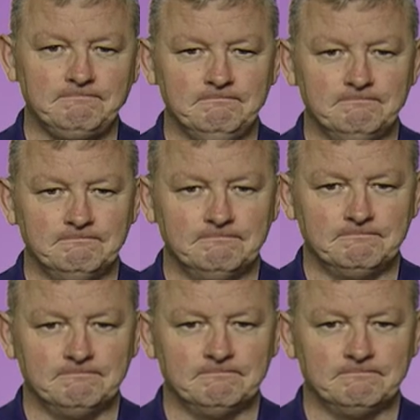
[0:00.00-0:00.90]

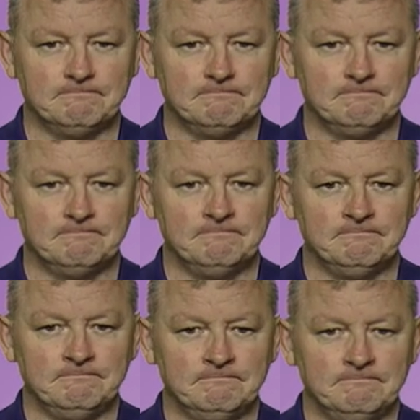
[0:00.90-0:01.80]

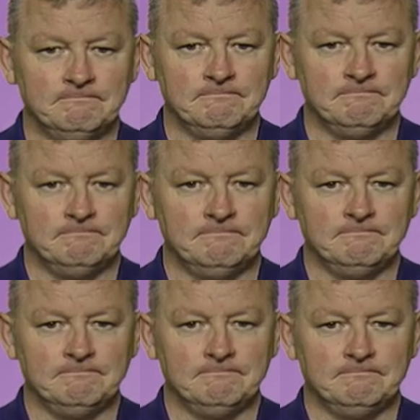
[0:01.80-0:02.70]

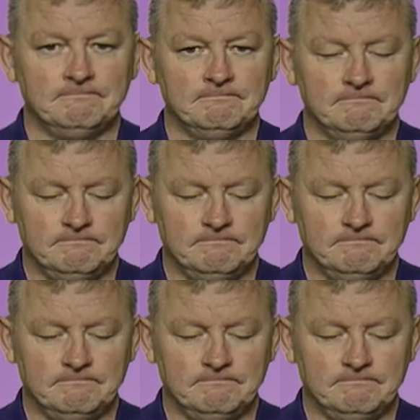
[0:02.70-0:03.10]
No one is speaking in this clip.